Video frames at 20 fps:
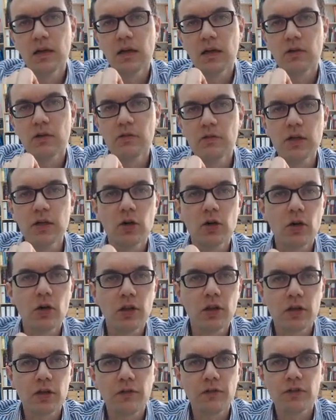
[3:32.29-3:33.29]
Recall the
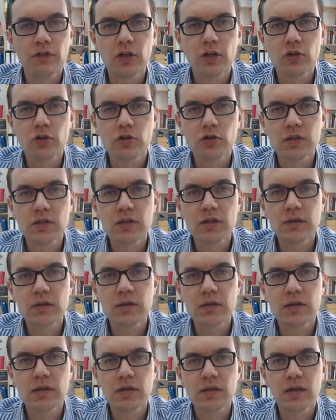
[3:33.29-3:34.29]
different
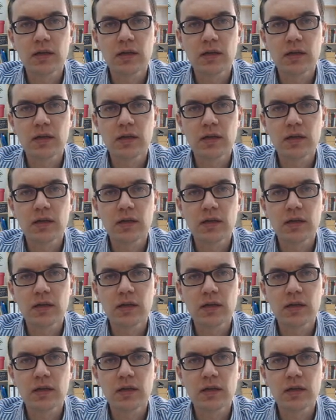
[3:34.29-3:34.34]
courses